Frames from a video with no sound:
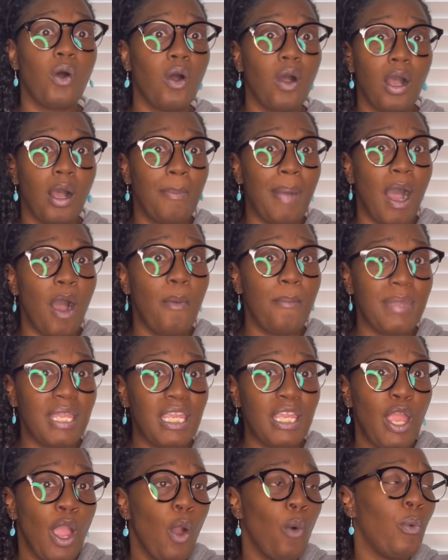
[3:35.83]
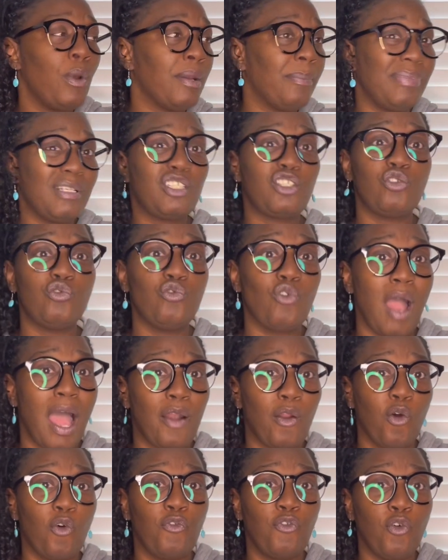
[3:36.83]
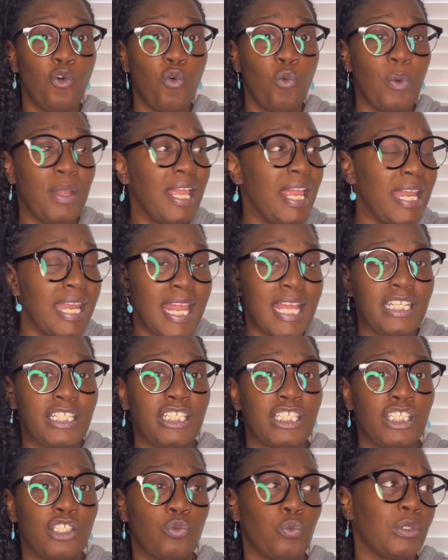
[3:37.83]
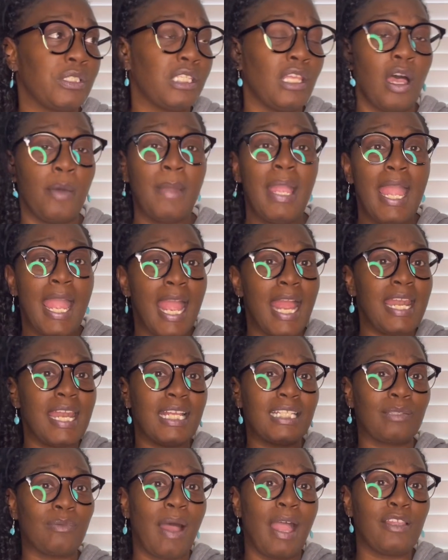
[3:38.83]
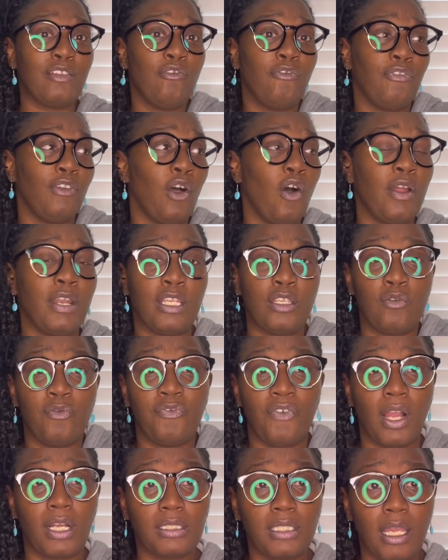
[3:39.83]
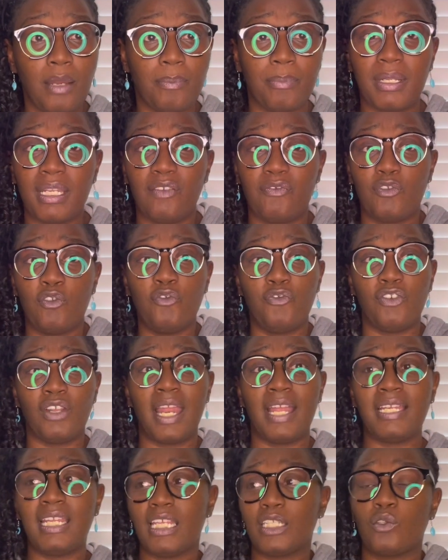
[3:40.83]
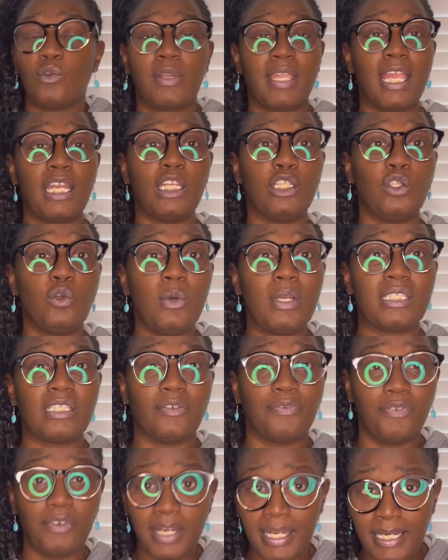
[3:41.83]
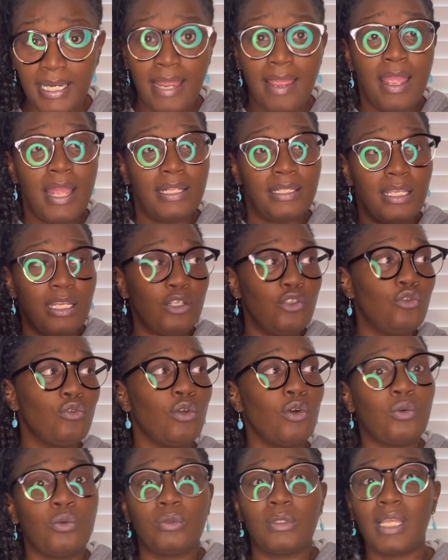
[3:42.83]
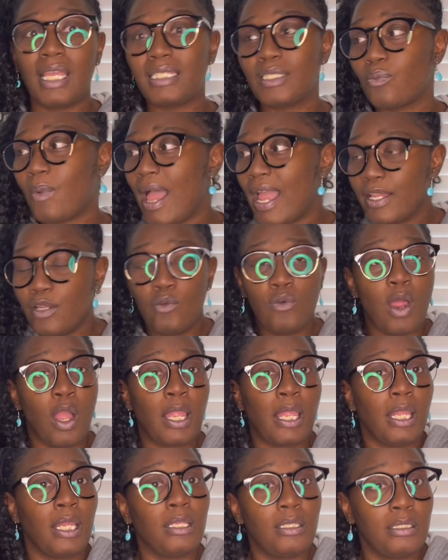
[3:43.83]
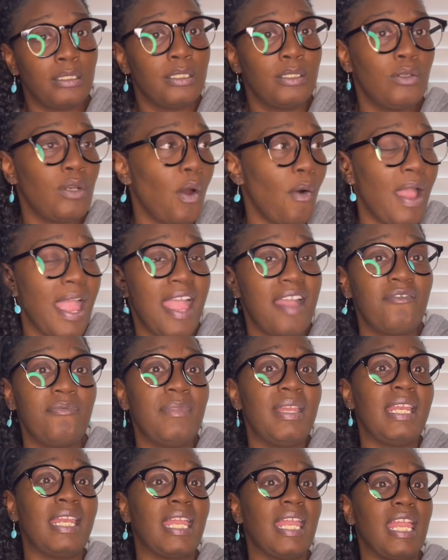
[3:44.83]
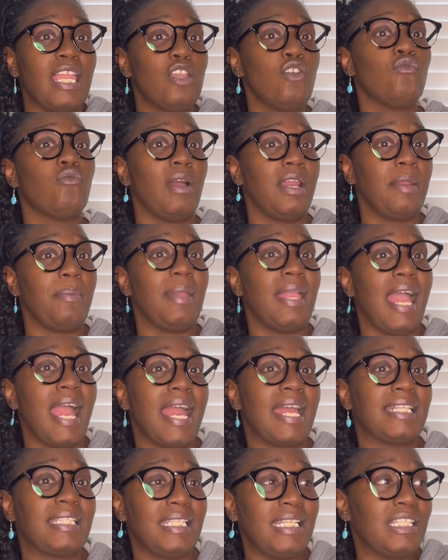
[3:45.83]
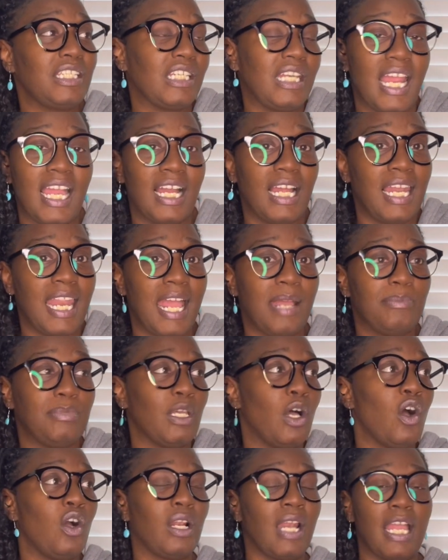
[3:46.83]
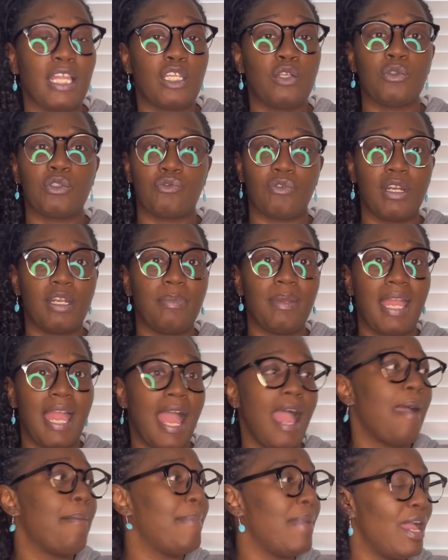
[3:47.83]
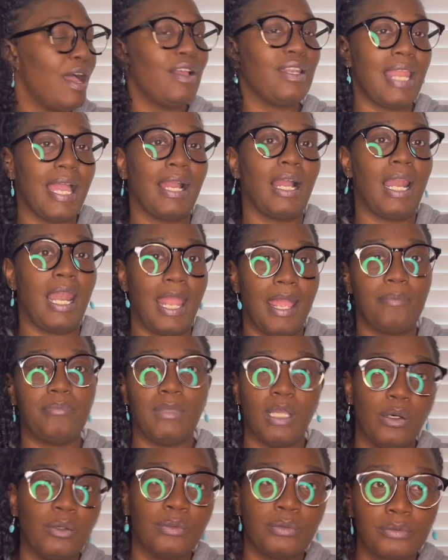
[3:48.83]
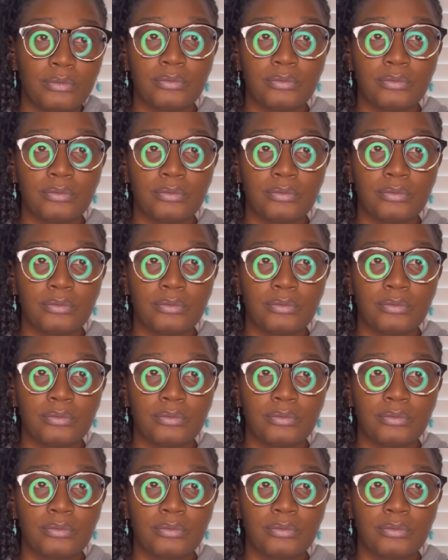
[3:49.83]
about me, but you know I don't fool with, and that's just what's up, and that's why you flawed and you fucked up. But if you feel like that's okay to do as a friend, then you know that's why you don't have many, and you running behind Tisha like a lap dog, like you was running behind Mel like a lap dog.